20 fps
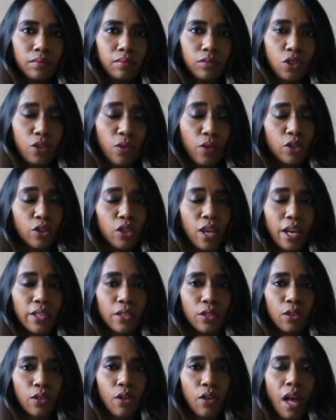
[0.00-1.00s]
Givenchy
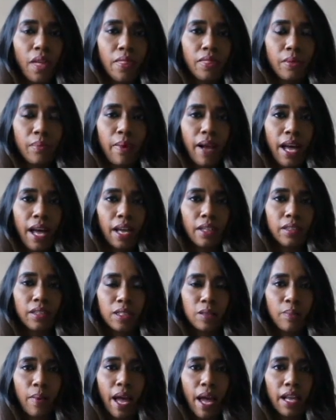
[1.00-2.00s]
Antigone, and the bag,
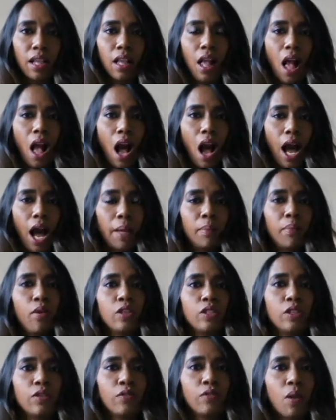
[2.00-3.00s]
this bag, I
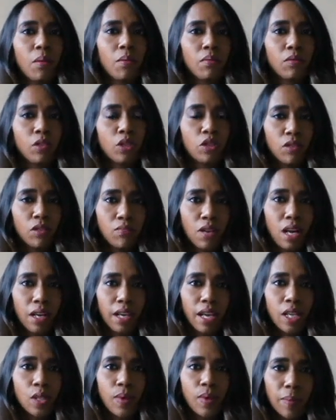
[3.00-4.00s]
bought it from Montaigne
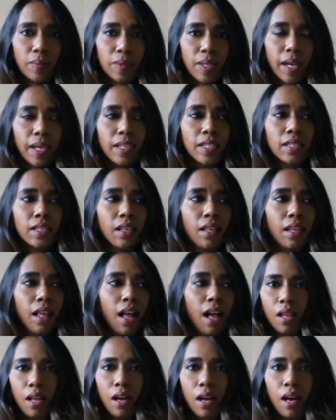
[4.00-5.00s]
Market website.
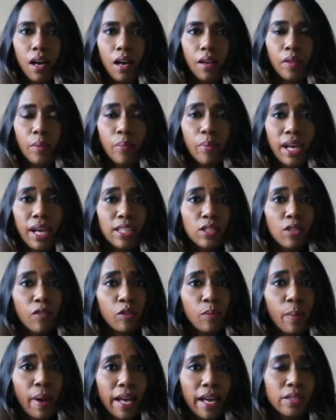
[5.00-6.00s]
The price of
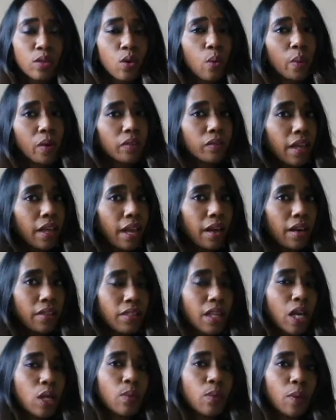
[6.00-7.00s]
the bags over there
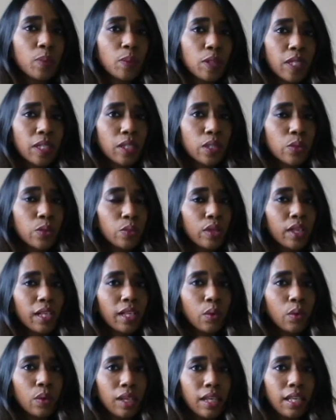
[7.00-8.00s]
in that website is
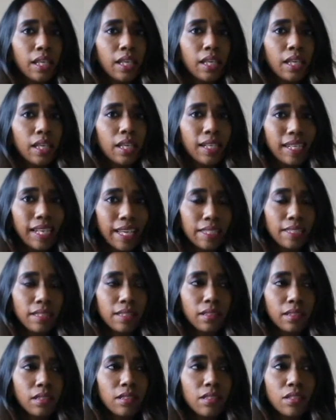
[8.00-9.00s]
really, really
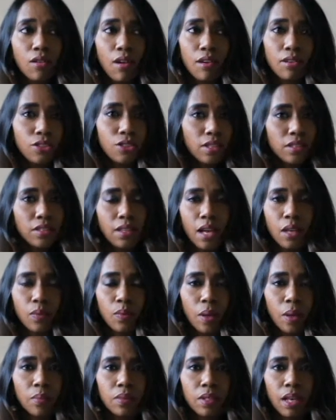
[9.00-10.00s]
less. It's not just that
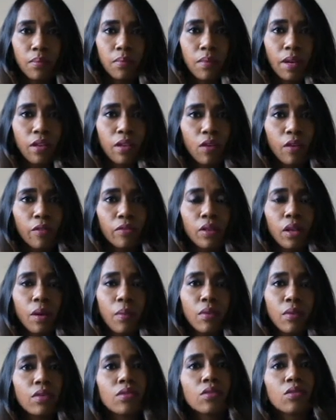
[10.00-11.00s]
website. Many of the,
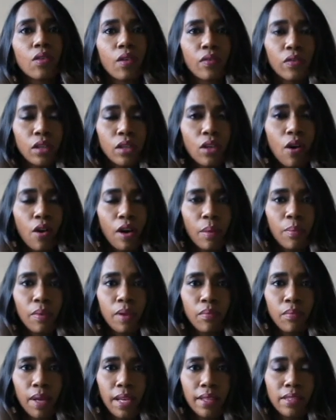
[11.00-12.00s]
most of the
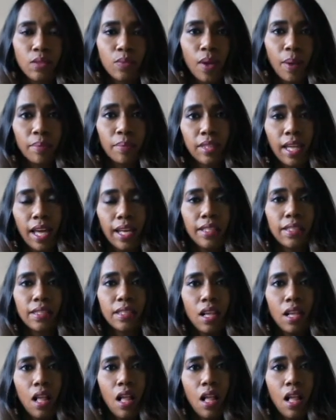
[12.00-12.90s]
European-based websites,